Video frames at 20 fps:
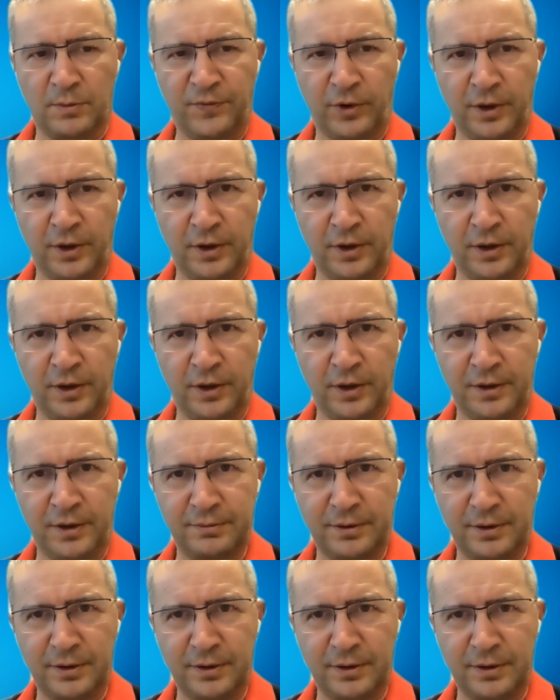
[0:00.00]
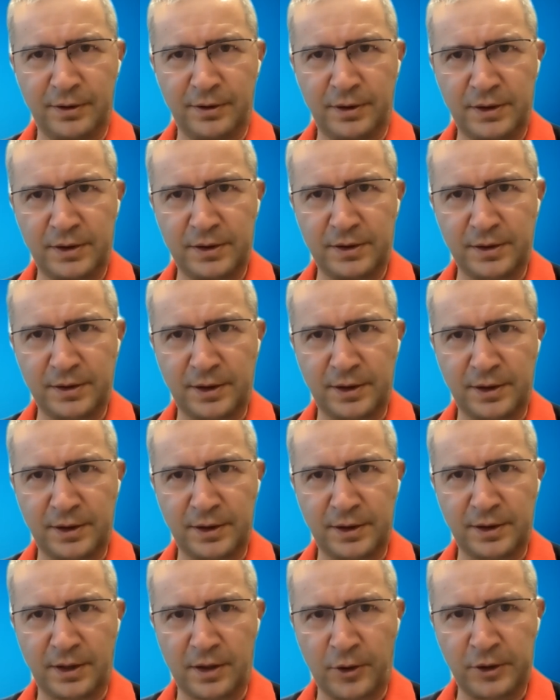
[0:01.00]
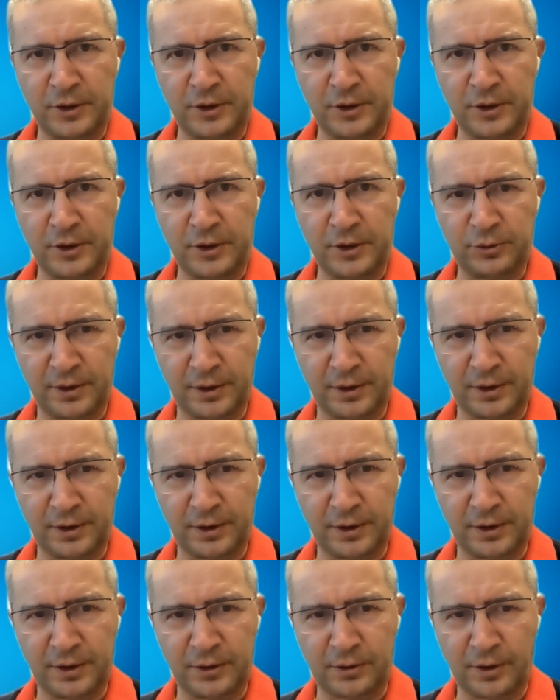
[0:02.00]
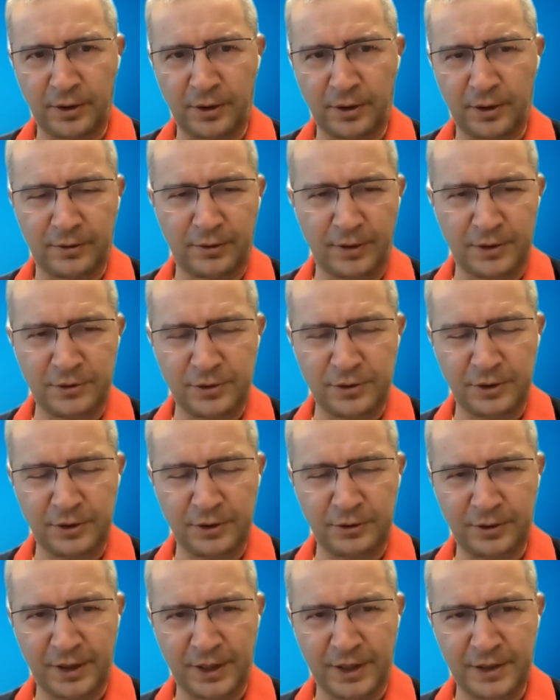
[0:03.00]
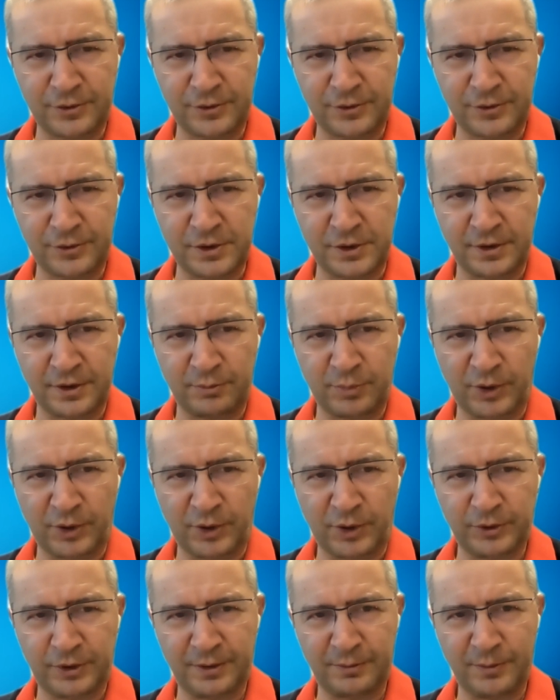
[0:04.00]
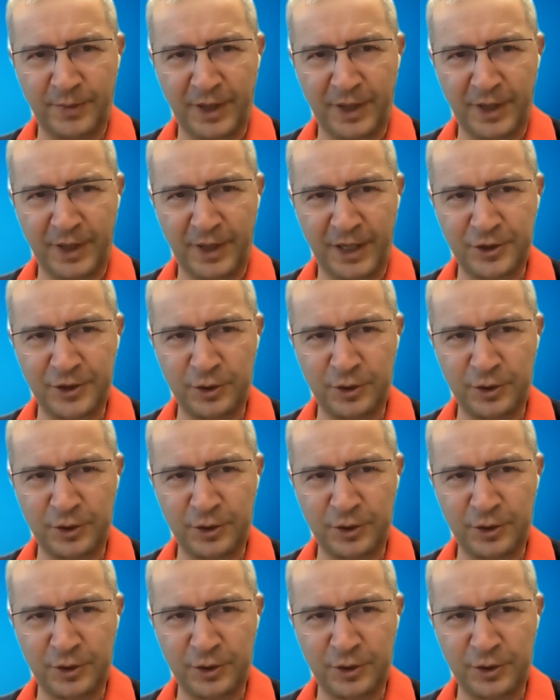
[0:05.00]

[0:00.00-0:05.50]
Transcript: Before going to the last question about the